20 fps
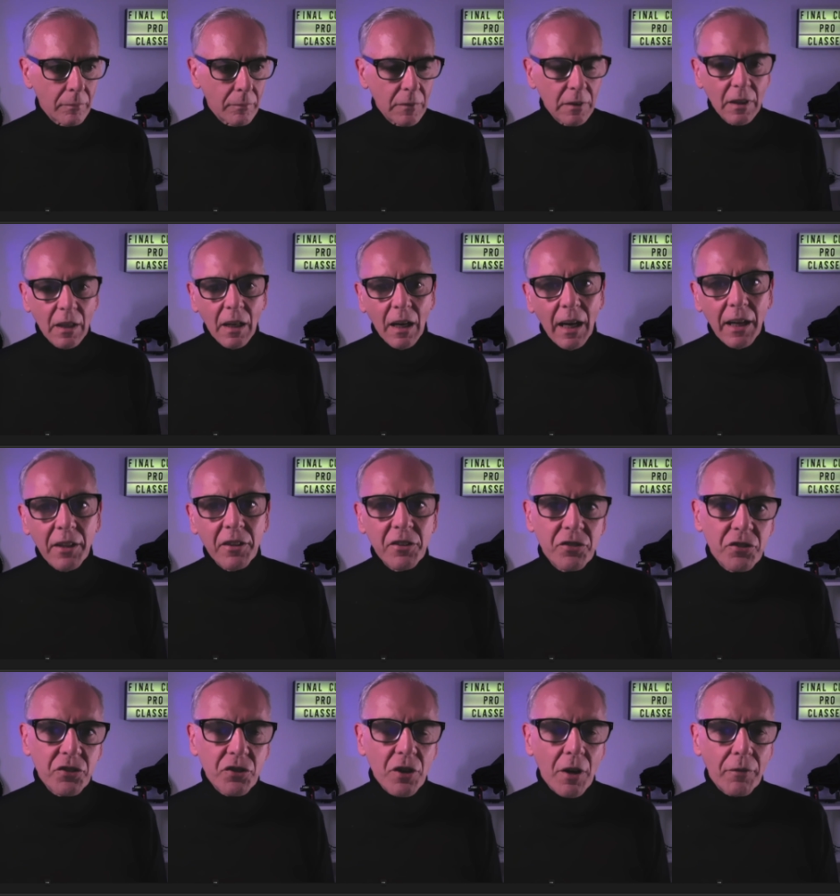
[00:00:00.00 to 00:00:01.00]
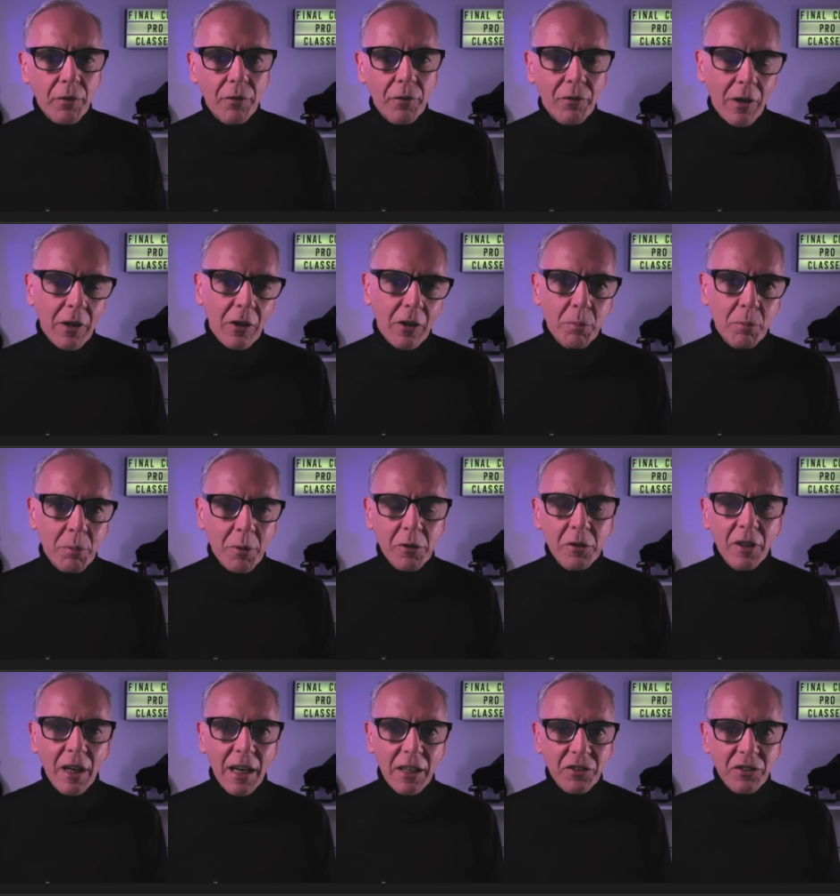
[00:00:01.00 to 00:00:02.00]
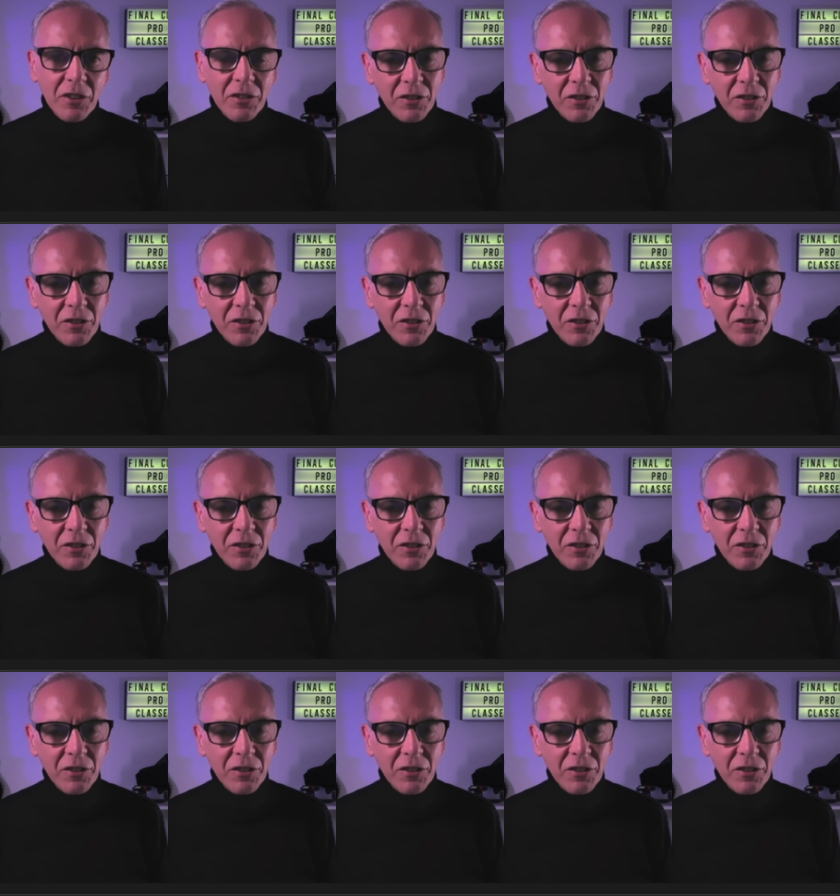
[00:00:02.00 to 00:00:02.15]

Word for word: Hi, this is John from Final Cut Pro Classes,